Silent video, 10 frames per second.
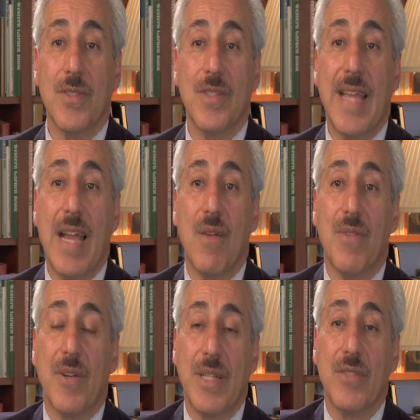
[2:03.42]
is now
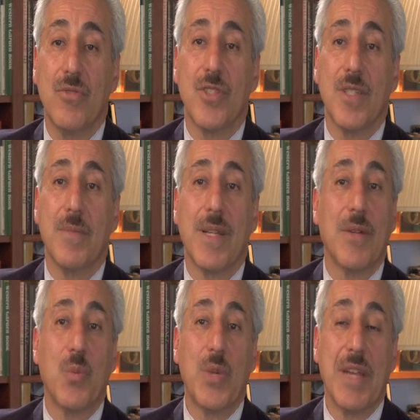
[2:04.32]
very interesting,
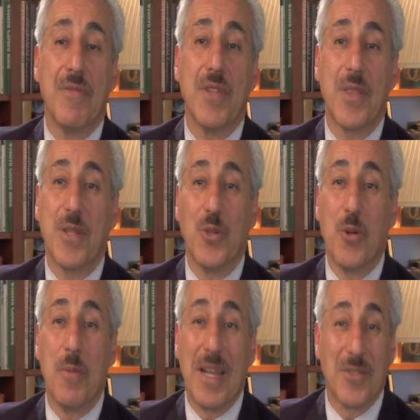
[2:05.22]
but we have nothing to go
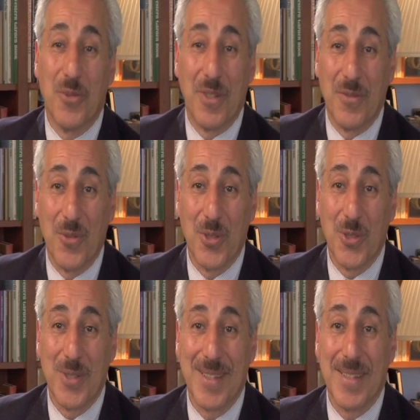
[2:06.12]
back to,
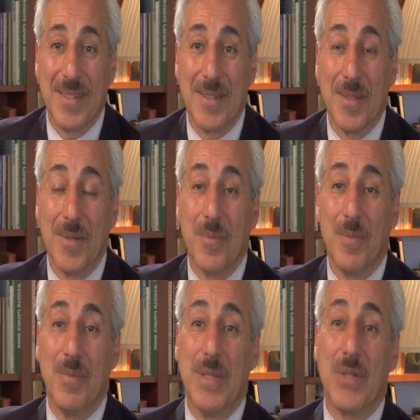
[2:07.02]
unfortunately,
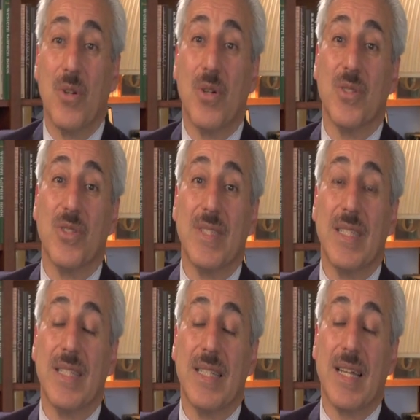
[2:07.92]
because
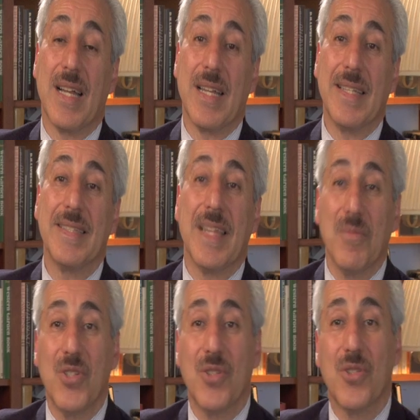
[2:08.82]
I
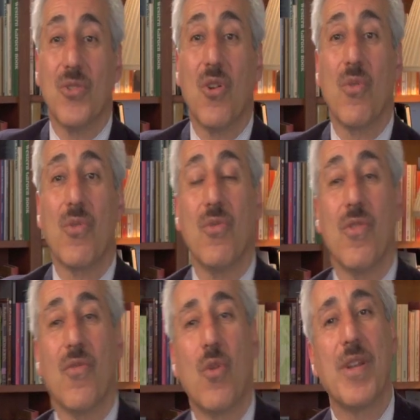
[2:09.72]
attempted to go through the
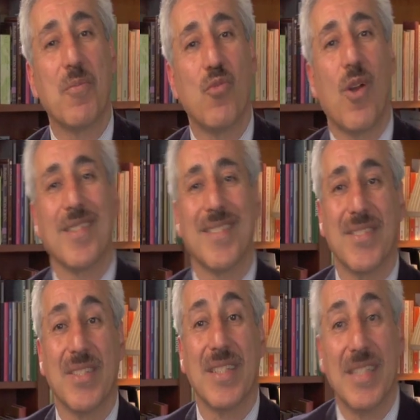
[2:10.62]
voting
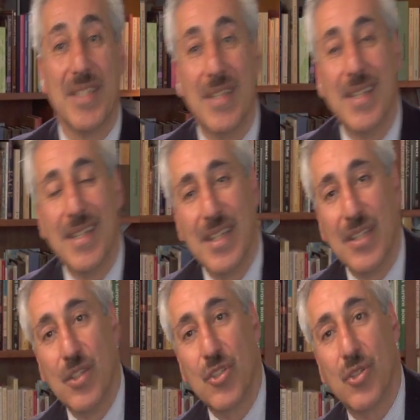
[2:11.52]
process in the
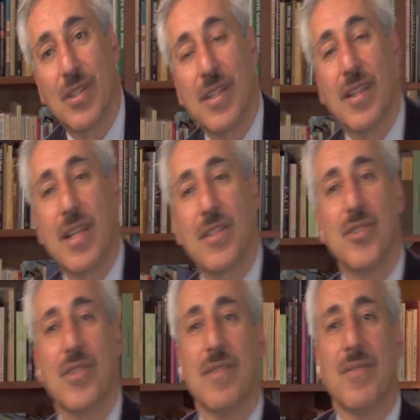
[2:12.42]
initial
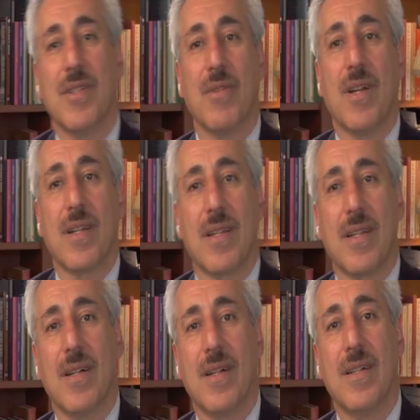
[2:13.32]
election of Iraq
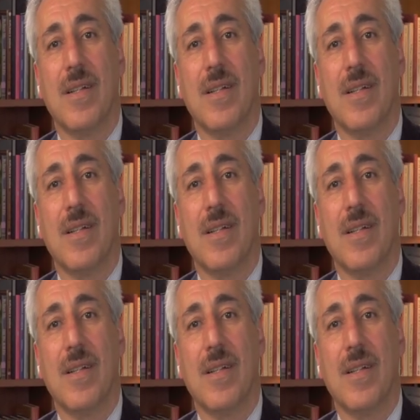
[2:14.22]
a